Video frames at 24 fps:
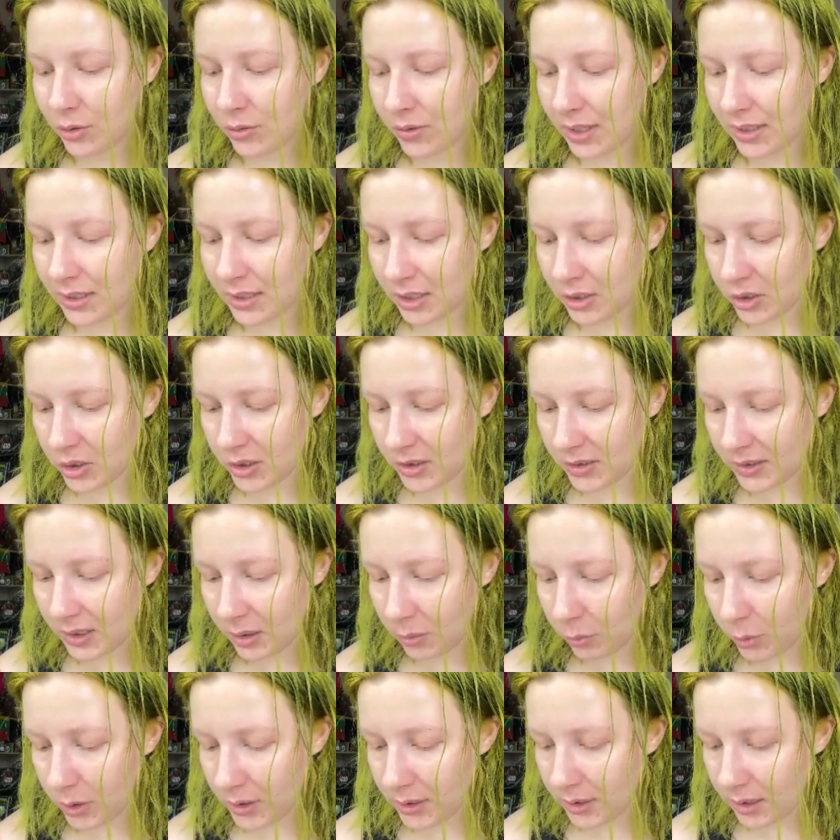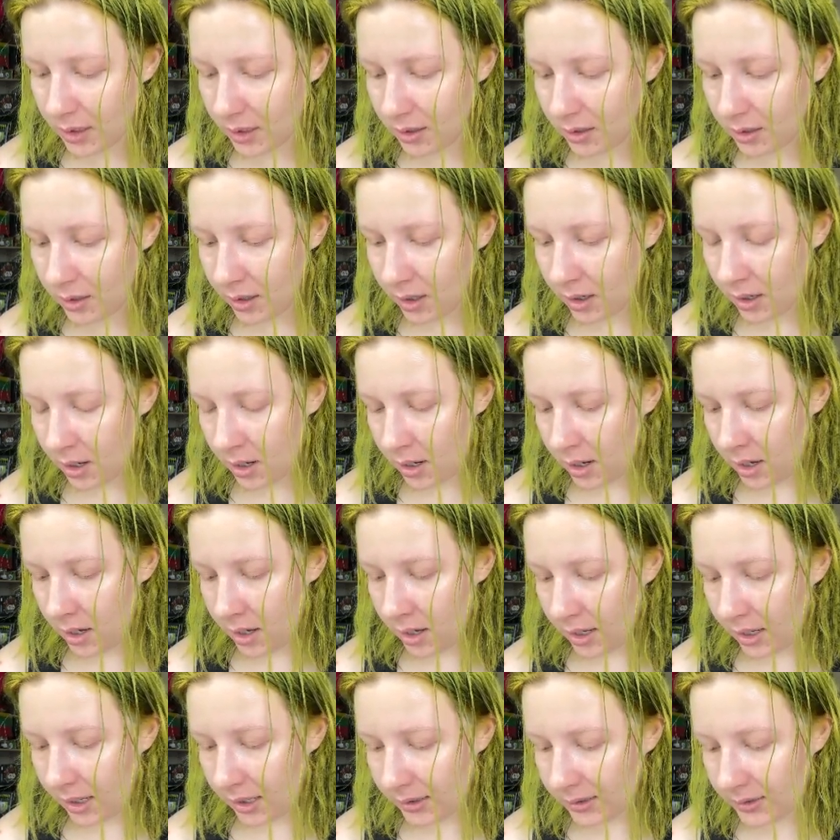the dishes and whatnot.
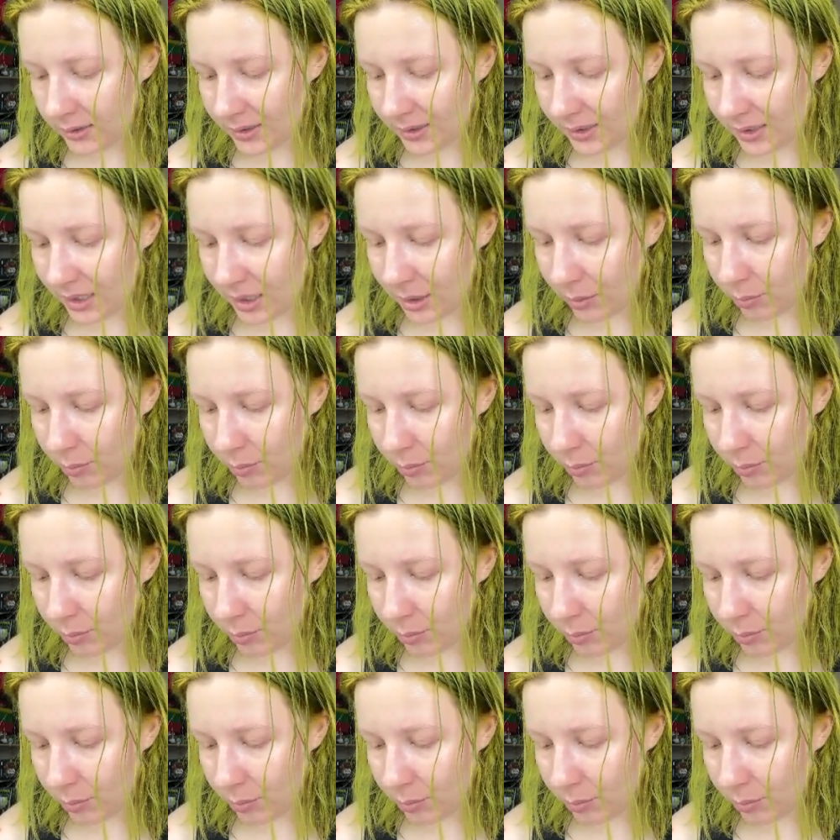It's the